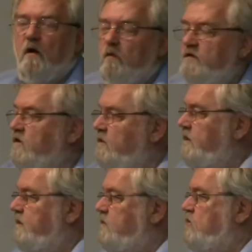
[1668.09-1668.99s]
was turned
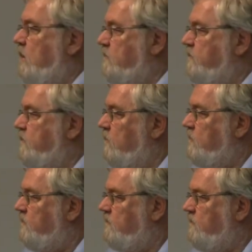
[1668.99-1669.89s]
into charter
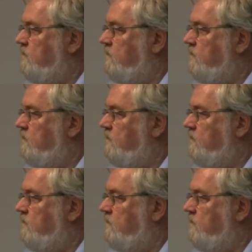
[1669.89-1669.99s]
schools.